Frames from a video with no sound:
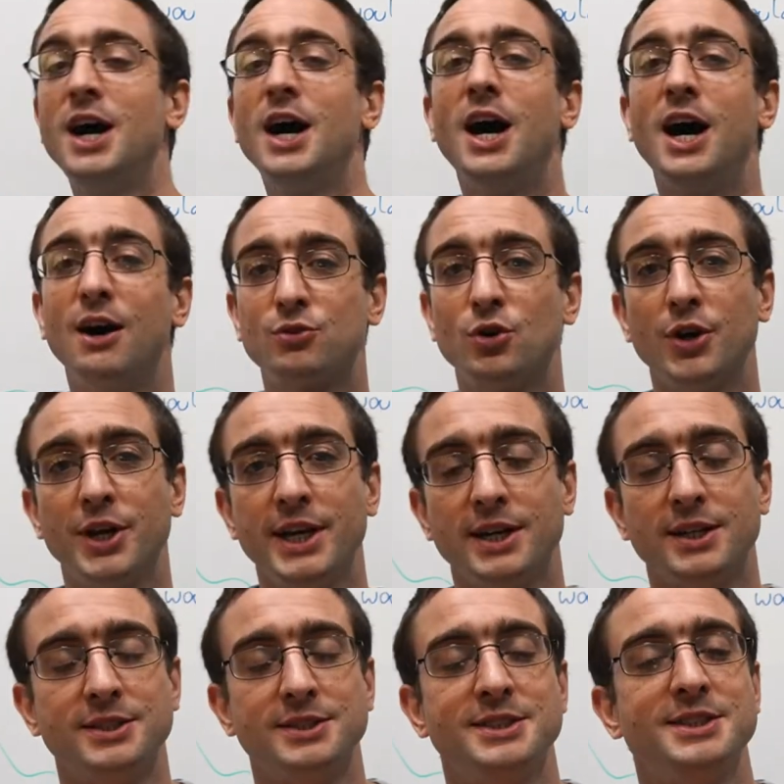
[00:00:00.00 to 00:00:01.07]
I've got
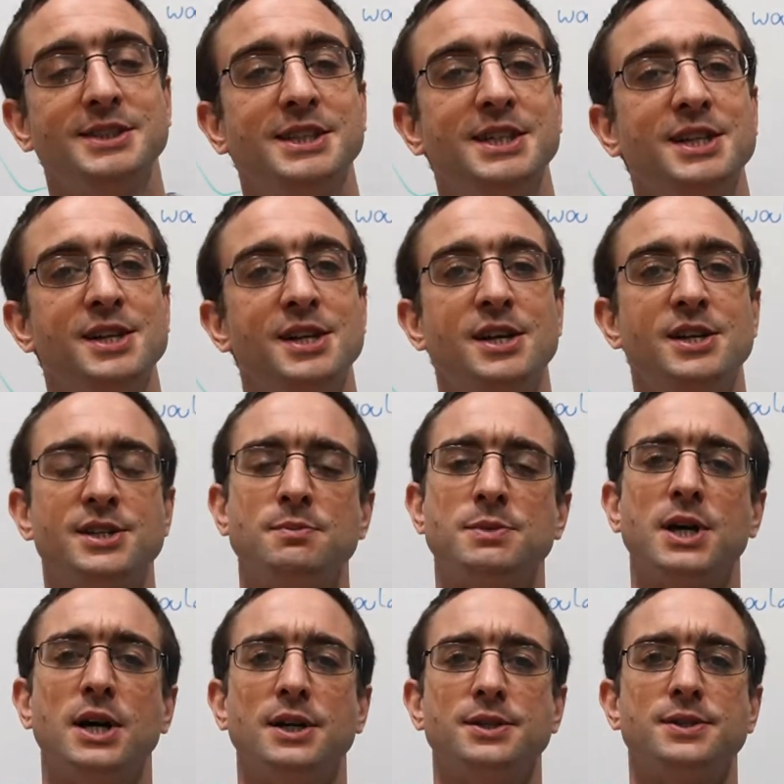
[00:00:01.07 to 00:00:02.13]
here some
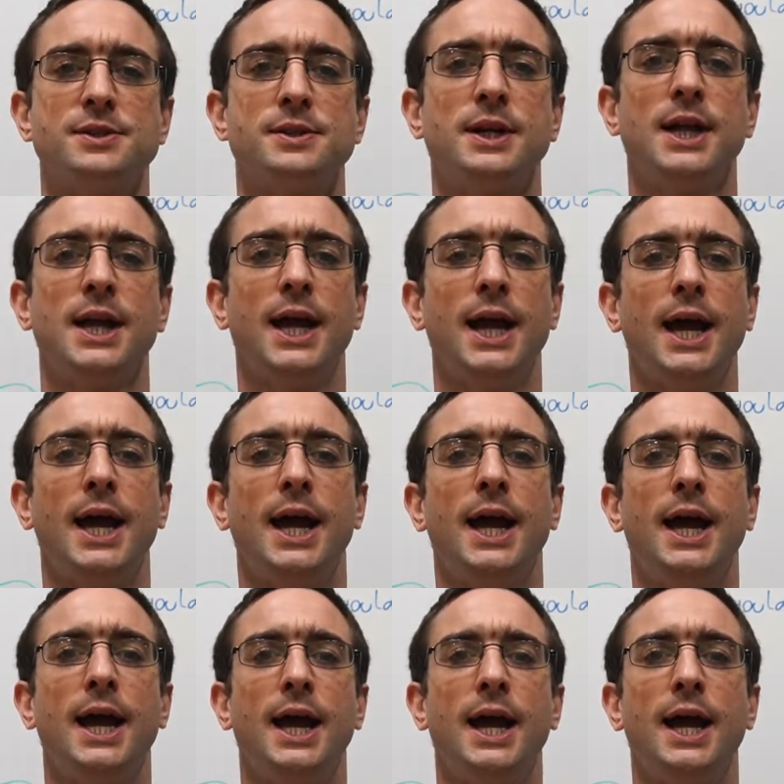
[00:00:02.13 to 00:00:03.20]
signs,
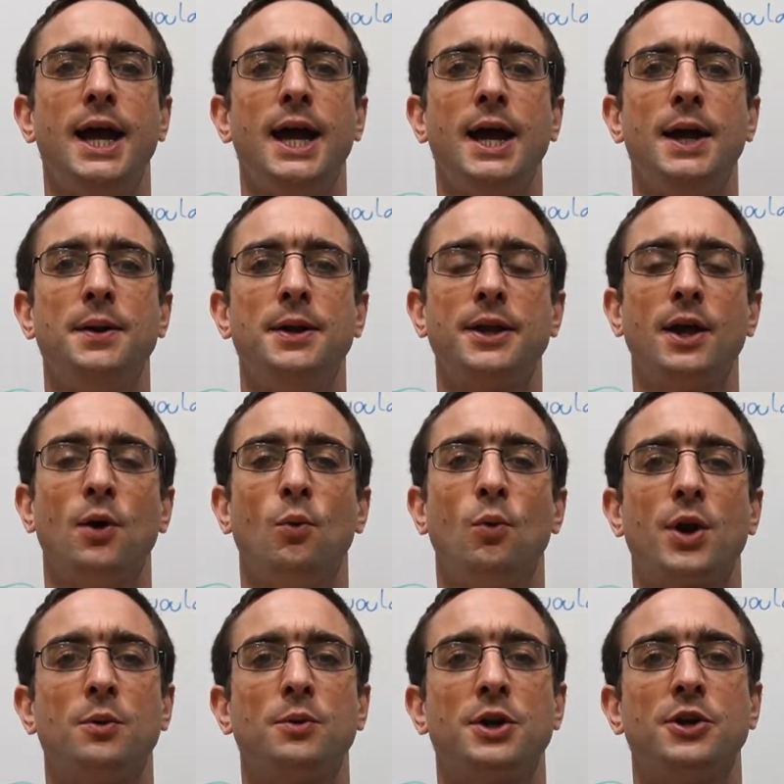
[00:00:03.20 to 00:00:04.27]
and what
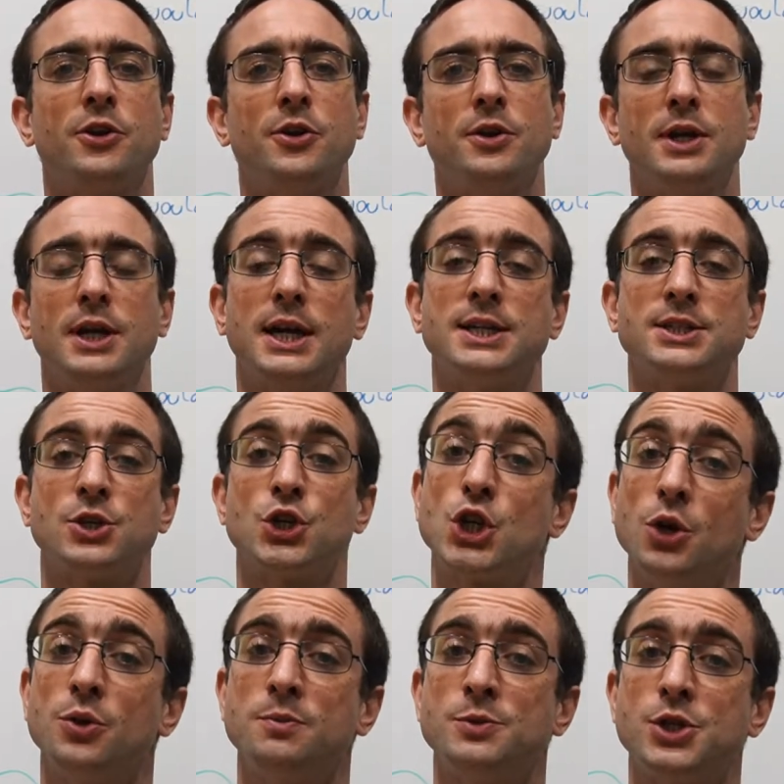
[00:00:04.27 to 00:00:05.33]
I'm going to do is I'm going to show
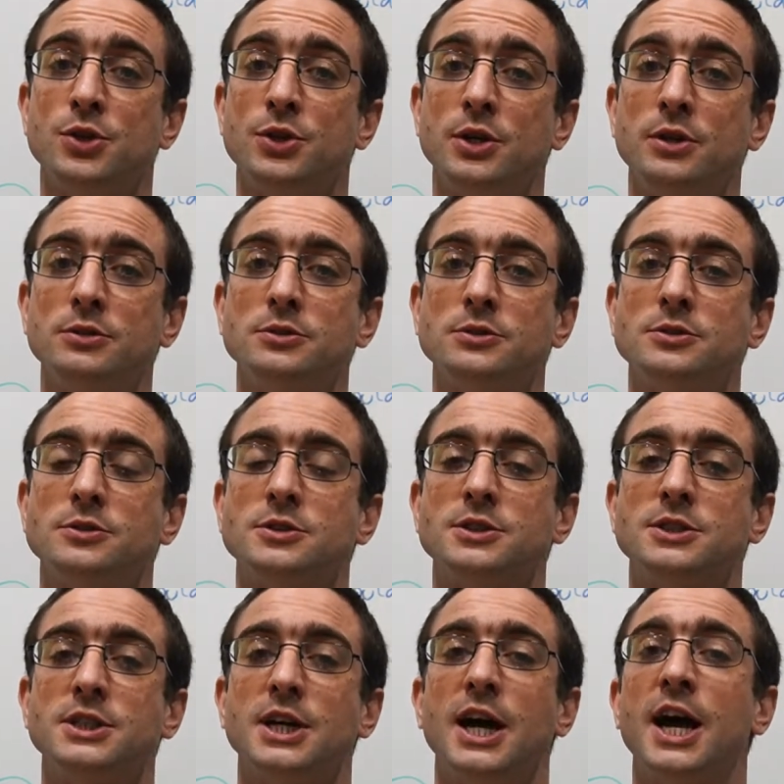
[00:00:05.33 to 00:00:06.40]
them to you,
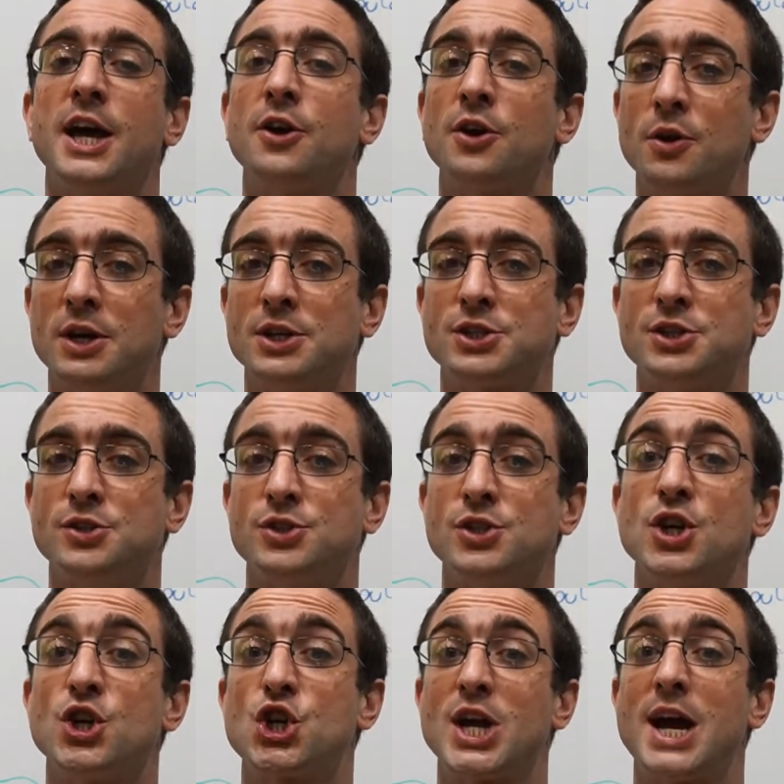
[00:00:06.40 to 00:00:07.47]
and I'm going to ask you to
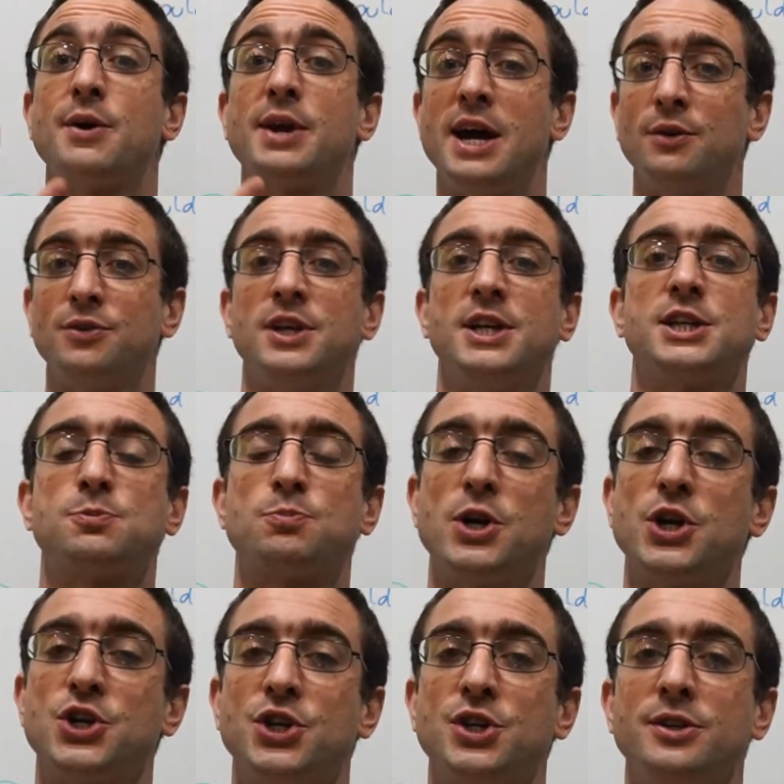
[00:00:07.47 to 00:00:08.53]
shout out the
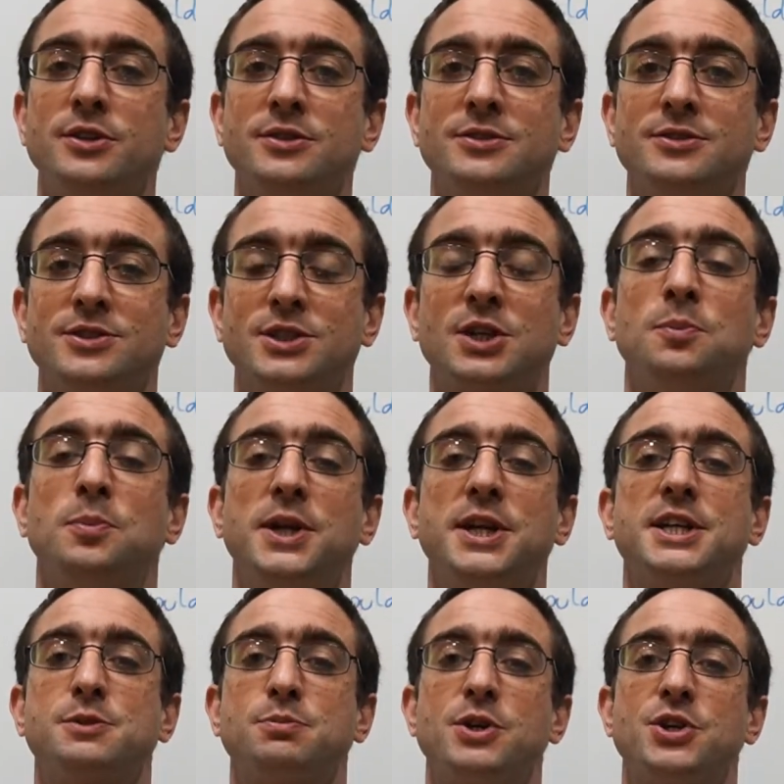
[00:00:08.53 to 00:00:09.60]
expression, the complete
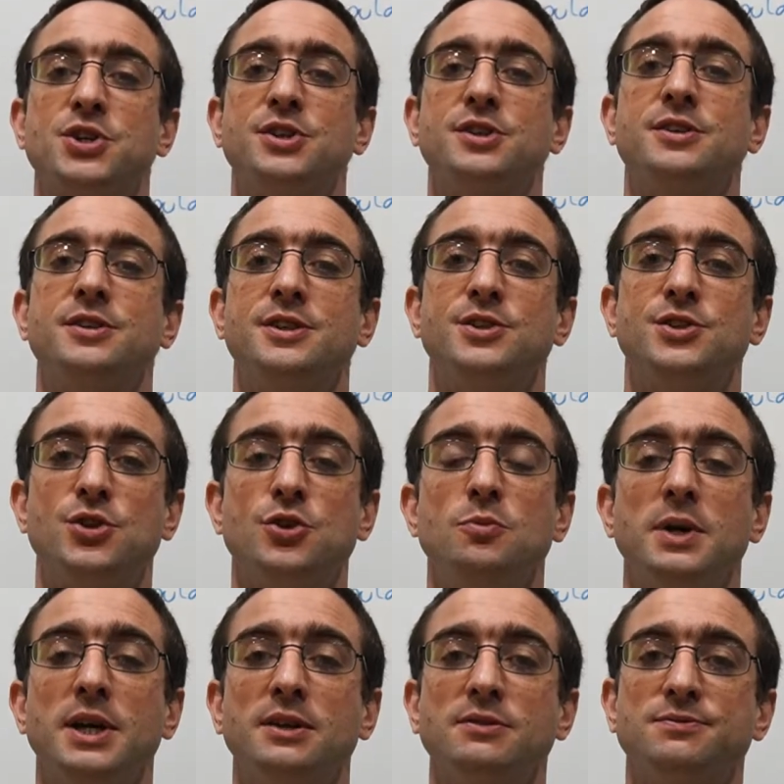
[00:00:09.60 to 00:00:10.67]
expression, to
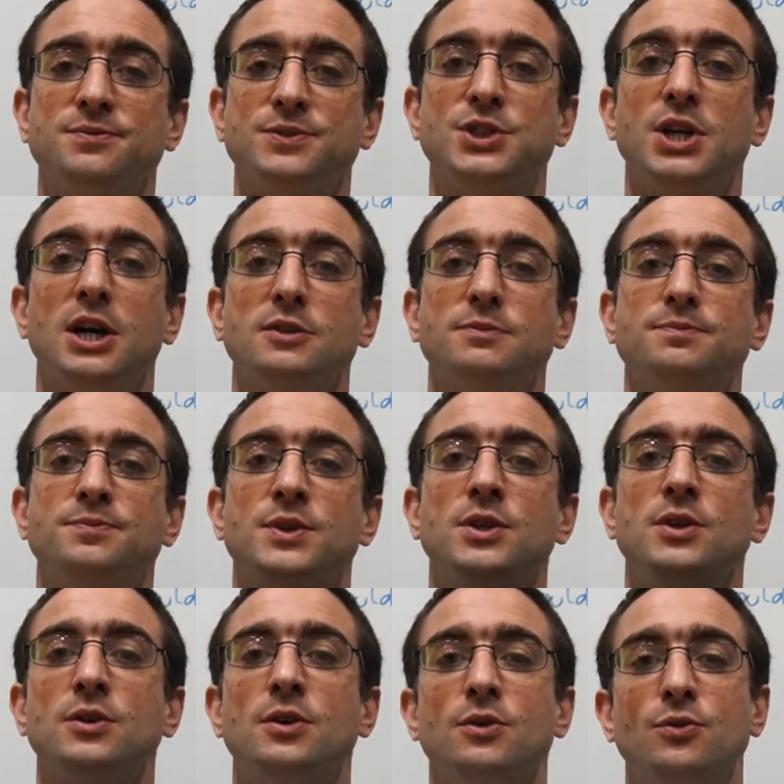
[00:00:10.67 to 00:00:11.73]
me. So,
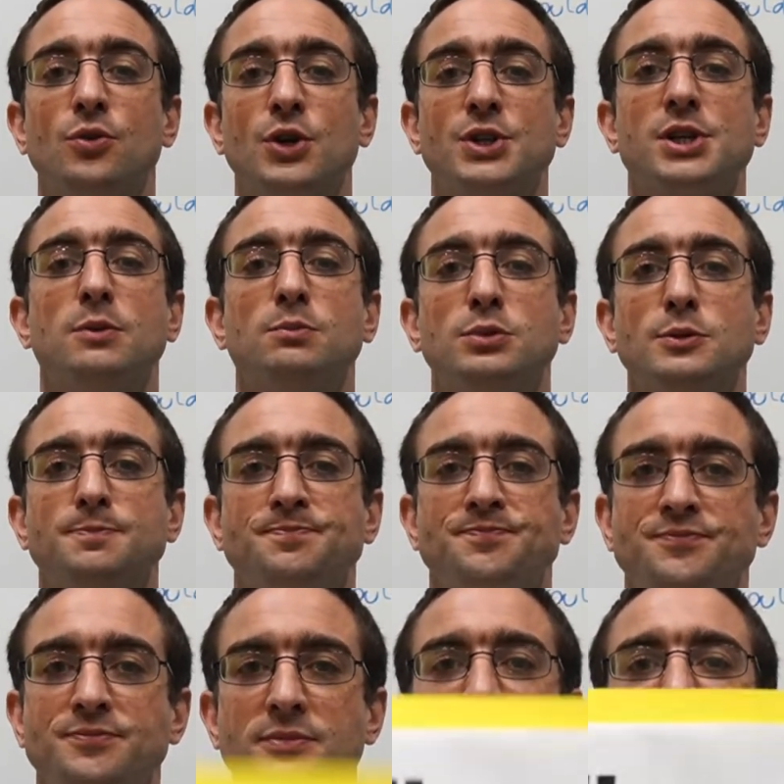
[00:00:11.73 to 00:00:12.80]
for example,
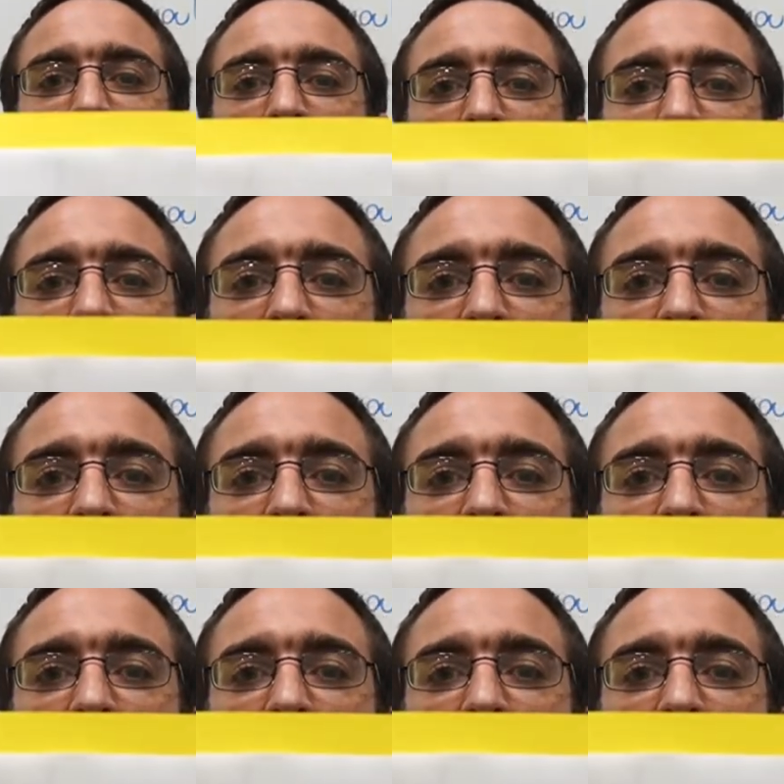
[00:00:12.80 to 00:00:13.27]
I